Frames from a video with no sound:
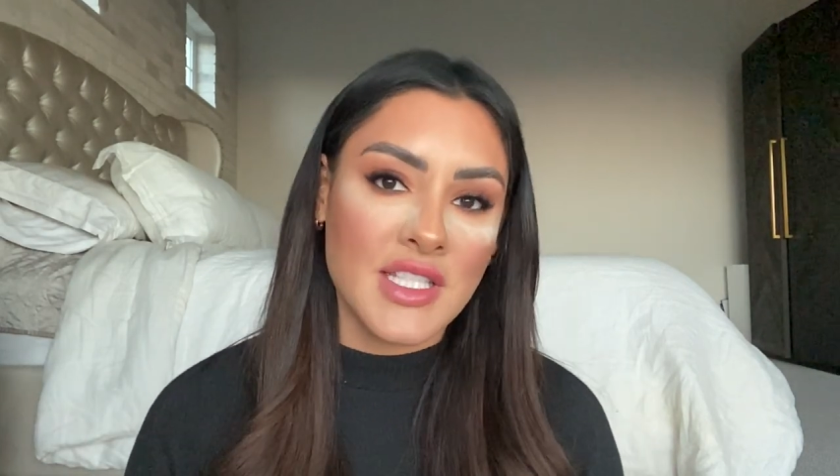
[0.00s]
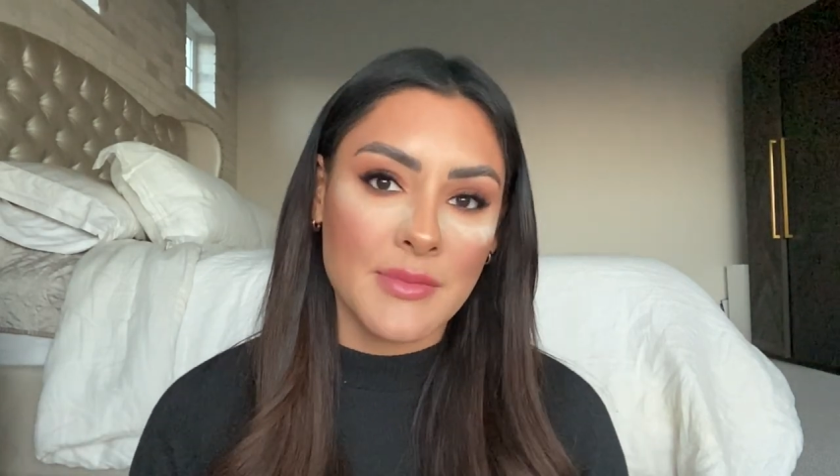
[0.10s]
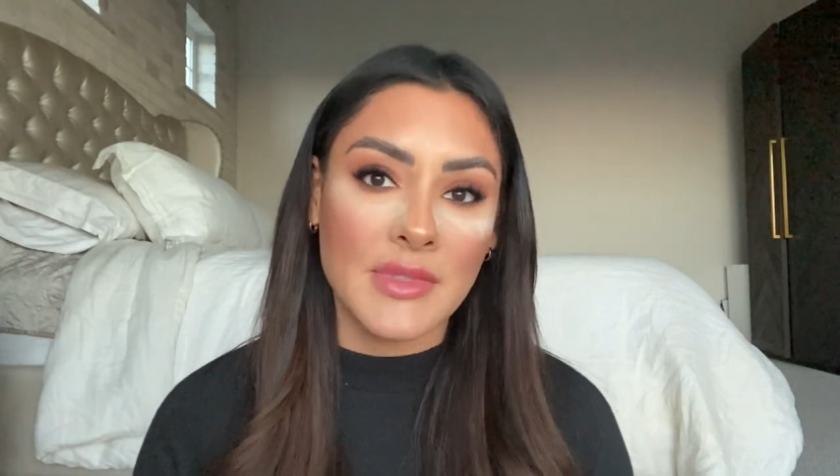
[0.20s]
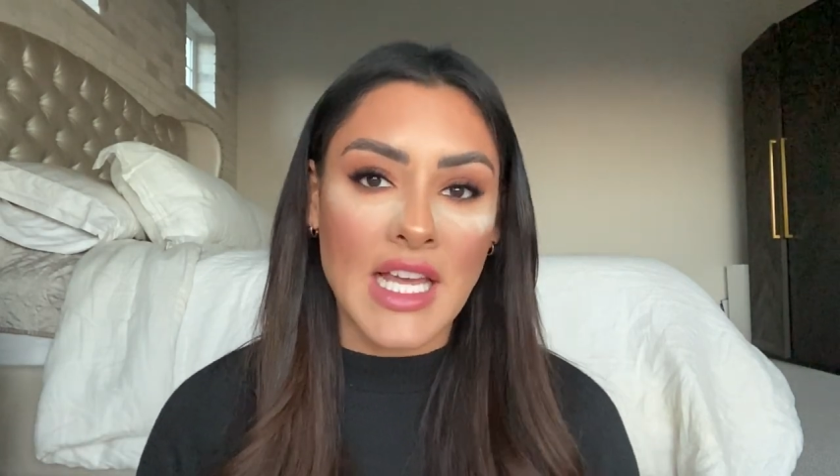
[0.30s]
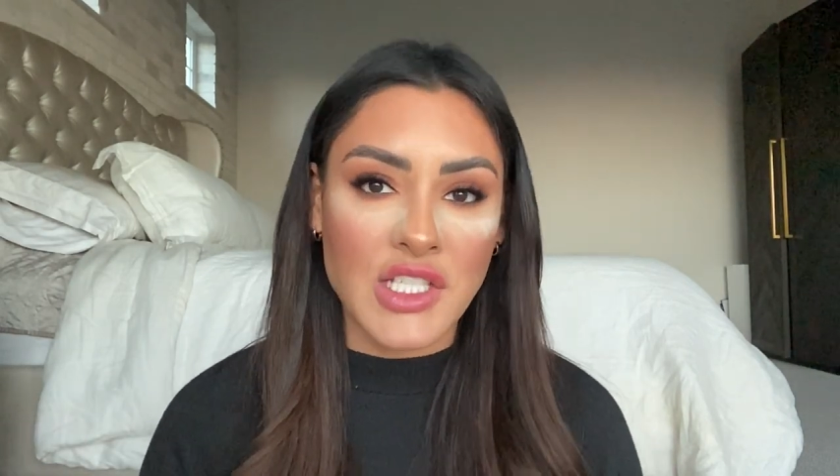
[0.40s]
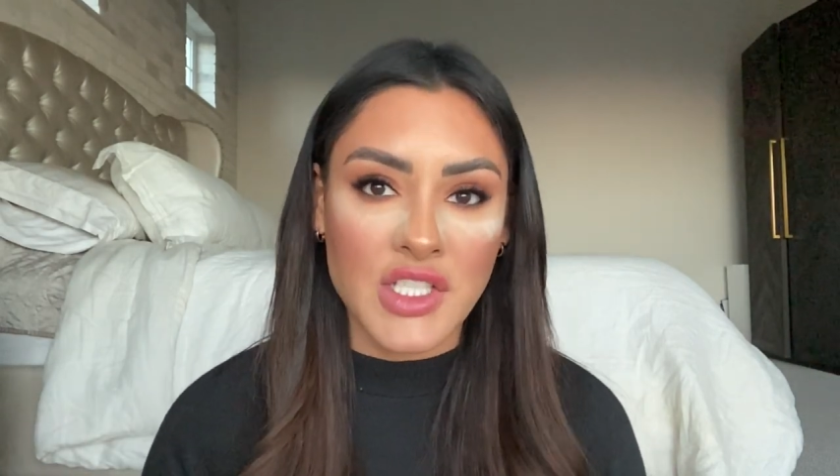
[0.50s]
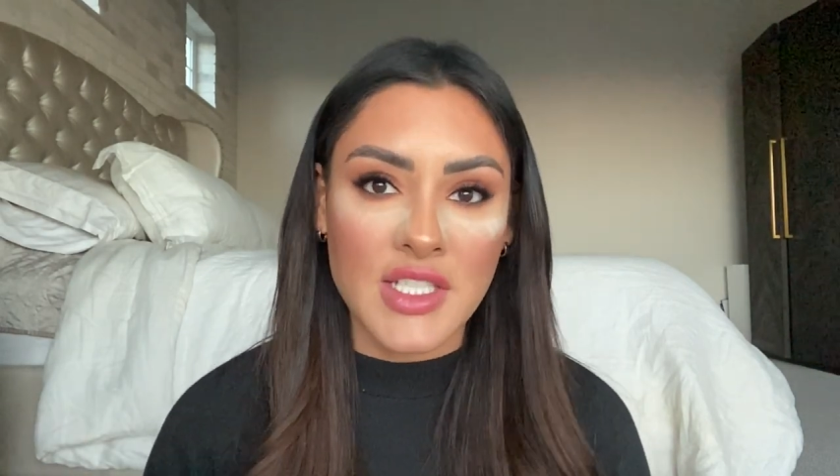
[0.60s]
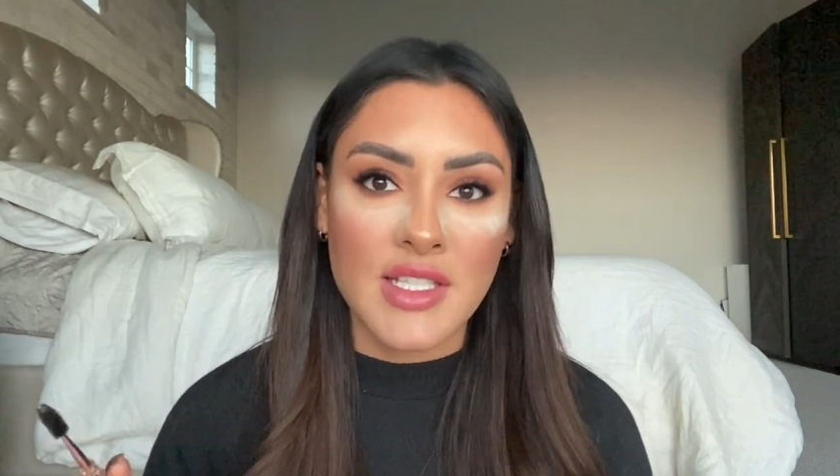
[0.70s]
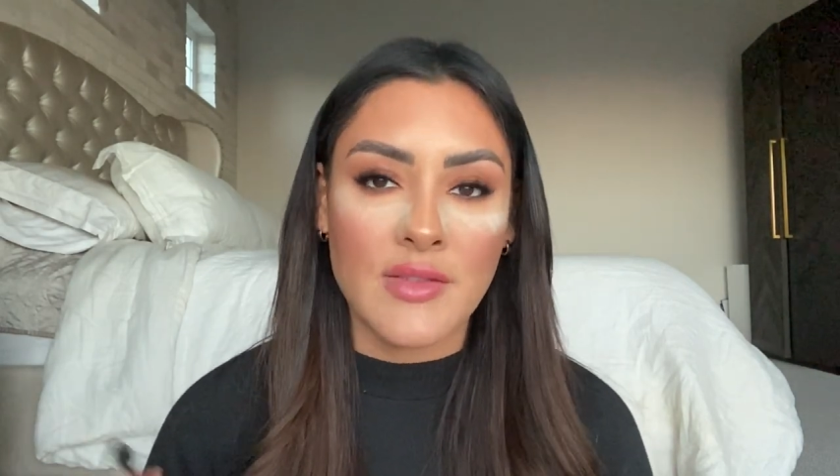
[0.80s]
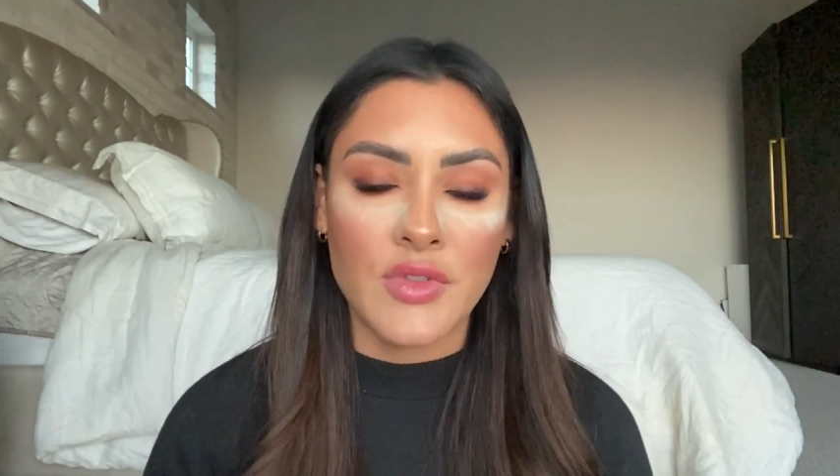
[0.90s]
some
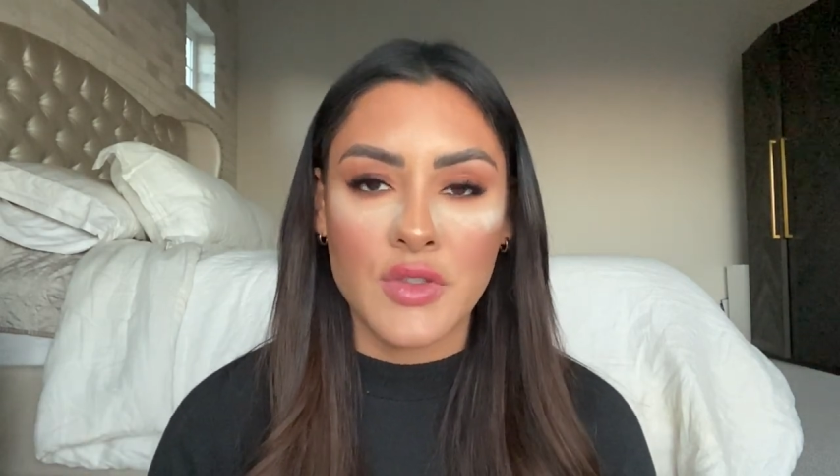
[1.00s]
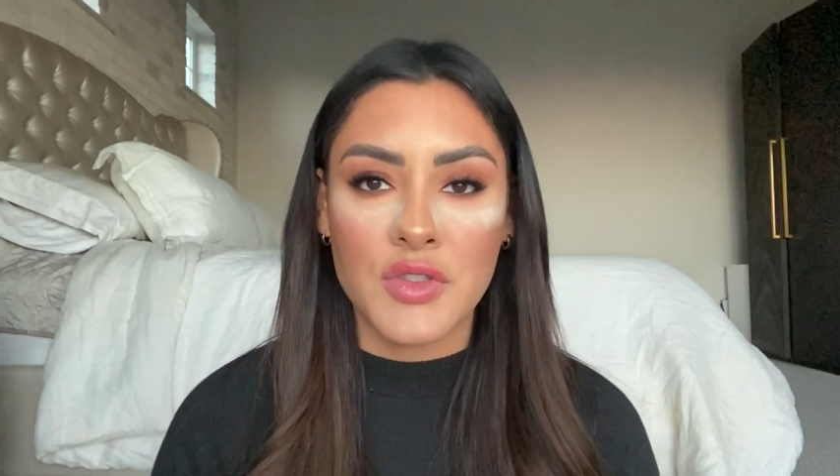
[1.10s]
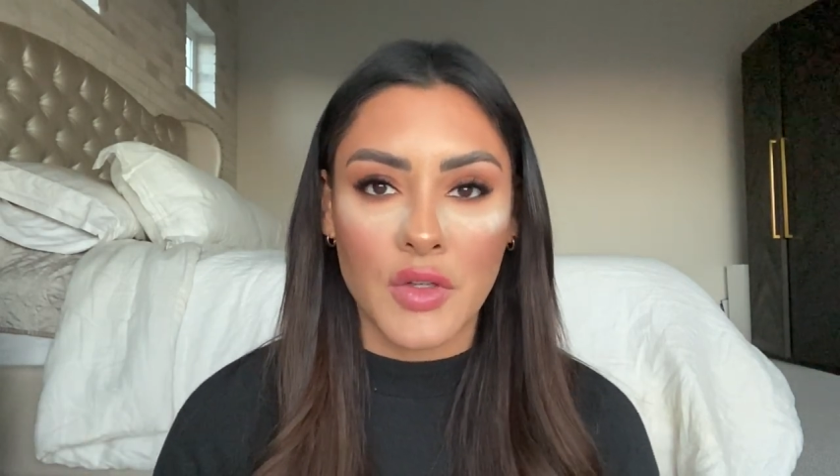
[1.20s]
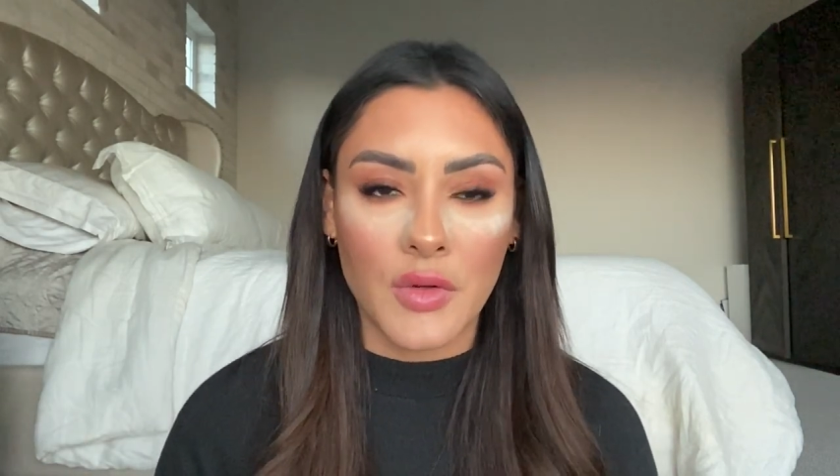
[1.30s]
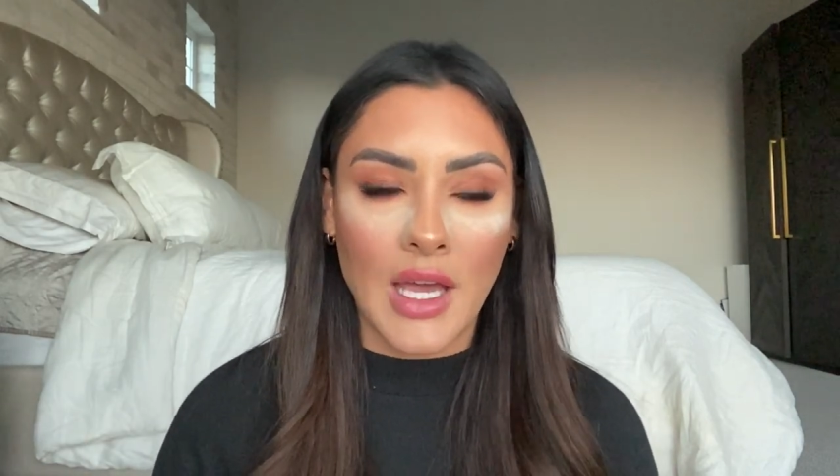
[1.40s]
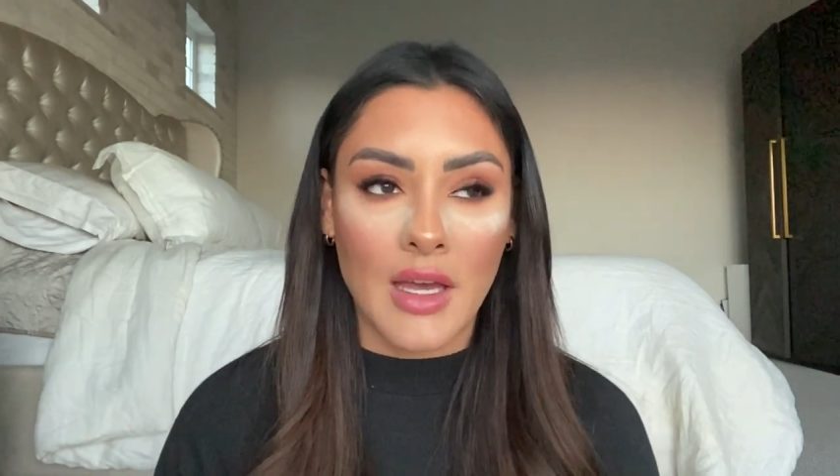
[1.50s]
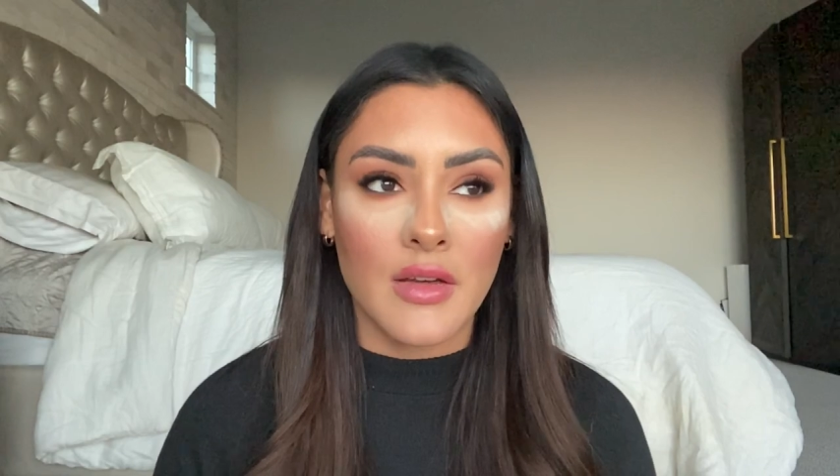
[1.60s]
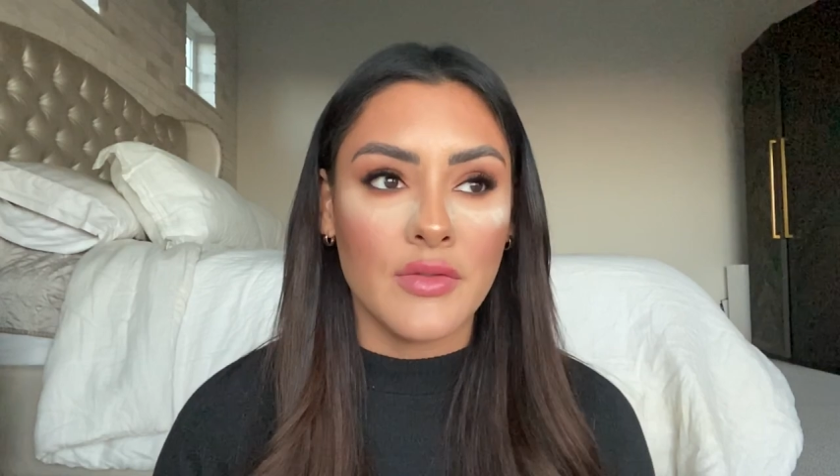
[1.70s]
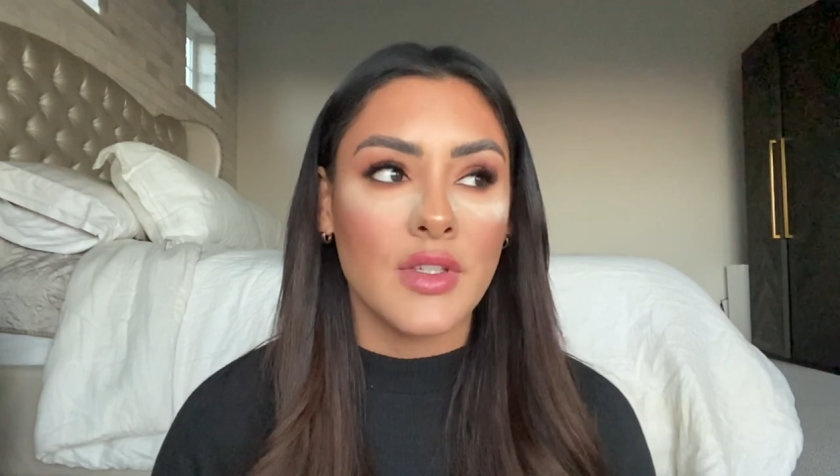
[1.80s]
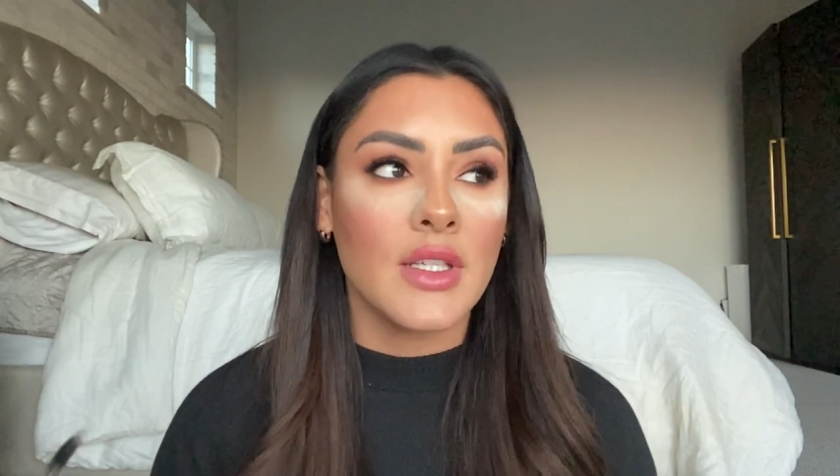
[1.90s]
lashes if you don't have